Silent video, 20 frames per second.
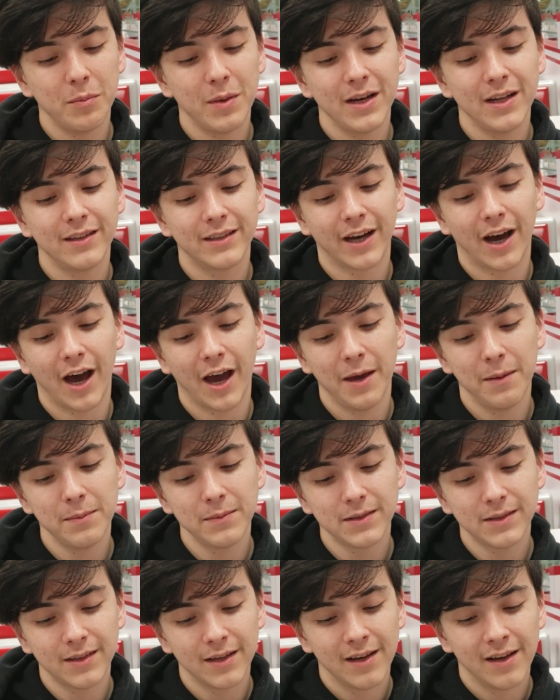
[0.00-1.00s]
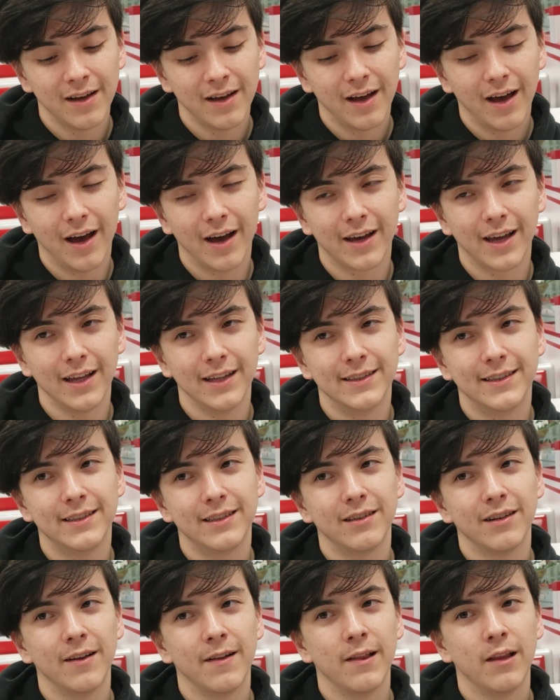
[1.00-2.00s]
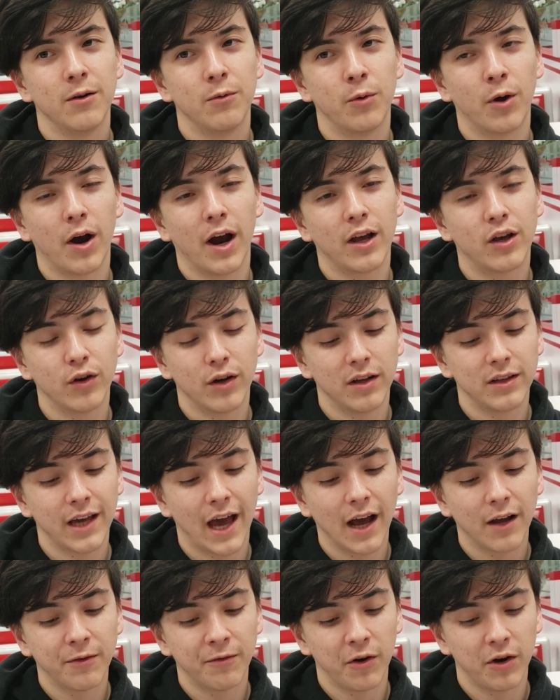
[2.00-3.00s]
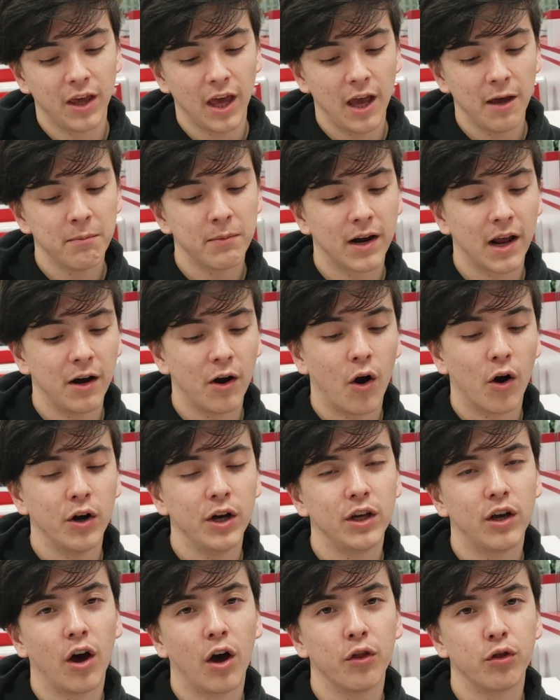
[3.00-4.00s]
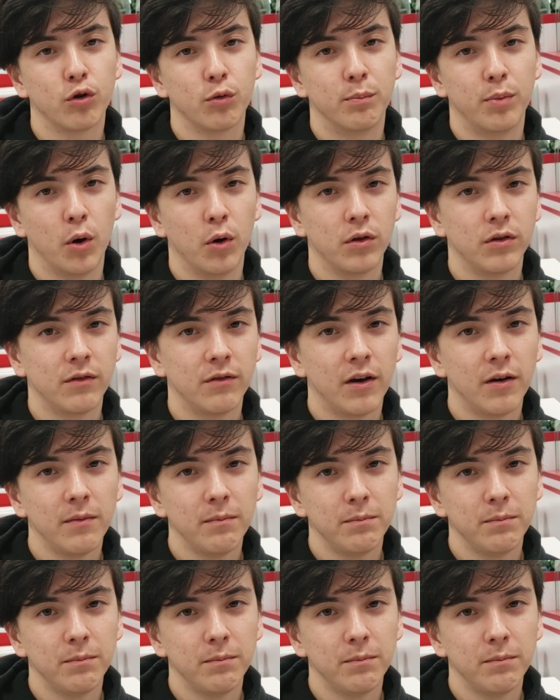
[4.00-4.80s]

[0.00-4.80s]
many times against where I could attack the game, but I'd already gone through both of them